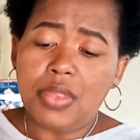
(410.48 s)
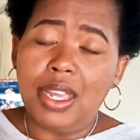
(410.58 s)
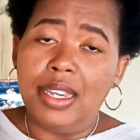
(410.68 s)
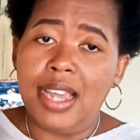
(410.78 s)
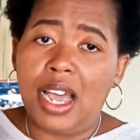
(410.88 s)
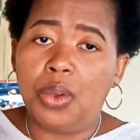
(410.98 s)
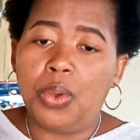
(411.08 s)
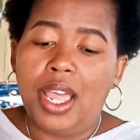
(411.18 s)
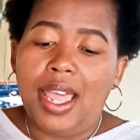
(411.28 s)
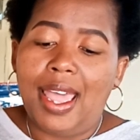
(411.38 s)
Now,
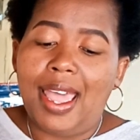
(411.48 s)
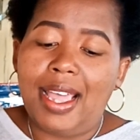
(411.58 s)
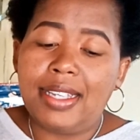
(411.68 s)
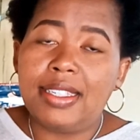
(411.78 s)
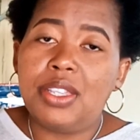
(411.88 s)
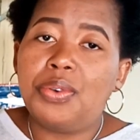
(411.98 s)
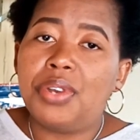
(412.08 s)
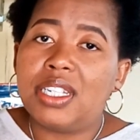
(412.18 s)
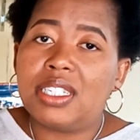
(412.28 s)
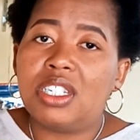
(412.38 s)
as the
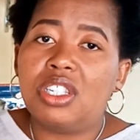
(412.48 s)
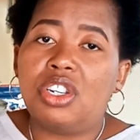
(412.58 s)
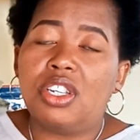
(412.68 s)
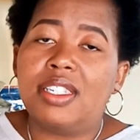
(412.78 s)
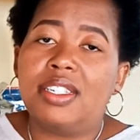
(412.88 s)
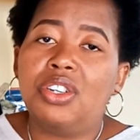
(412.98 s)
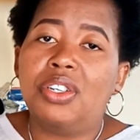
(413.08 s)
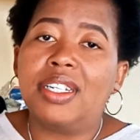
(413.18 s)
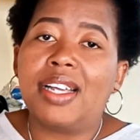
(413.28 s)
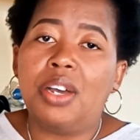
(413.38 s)
rest that are sitting on
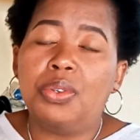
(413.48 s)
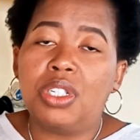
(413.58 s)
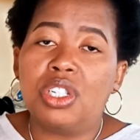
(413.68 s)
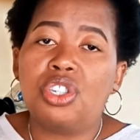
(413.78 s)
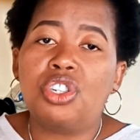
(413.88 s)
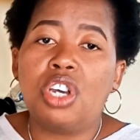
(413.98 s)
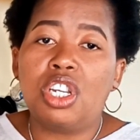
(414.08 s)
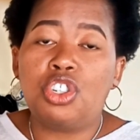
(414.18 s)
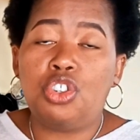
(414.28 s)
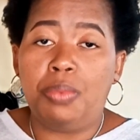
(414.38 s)
the counter start
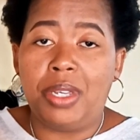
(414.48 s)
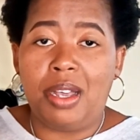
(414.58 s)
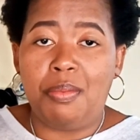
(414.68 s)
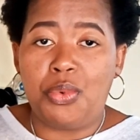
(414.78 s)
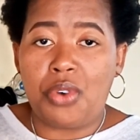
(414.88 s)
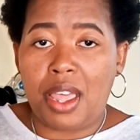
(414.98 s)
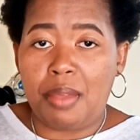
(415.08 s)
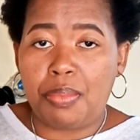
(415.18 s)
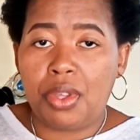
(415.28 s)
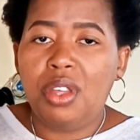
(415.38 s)
to become ripe,
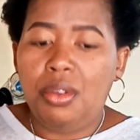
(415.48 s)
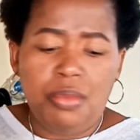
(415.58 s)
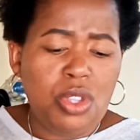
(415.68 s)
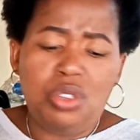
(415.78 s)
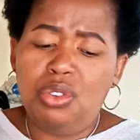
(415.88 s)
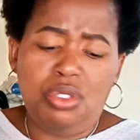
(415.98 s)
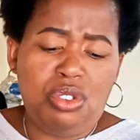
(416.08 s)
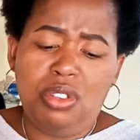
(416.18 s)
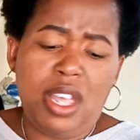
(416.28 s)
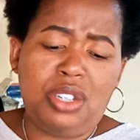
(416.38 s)

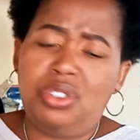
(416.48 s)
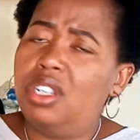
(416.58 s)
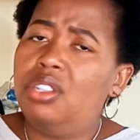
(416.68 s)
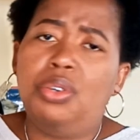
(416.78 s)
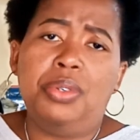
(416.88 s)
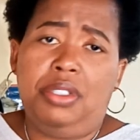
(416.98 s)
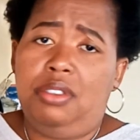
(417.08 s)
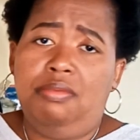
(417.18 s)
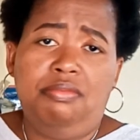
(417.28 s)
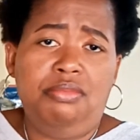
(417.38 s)
you'll actually know it
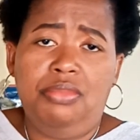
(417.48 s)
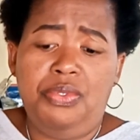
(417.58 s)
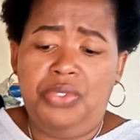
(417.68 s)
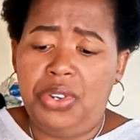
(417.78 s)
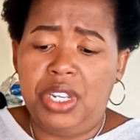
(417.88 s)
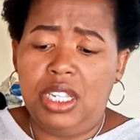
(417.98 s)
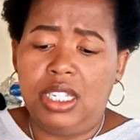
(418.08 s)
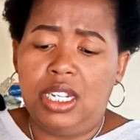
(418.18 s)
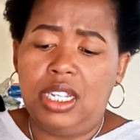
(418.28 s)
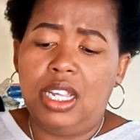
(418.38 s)
very
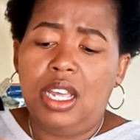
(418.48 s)
easily.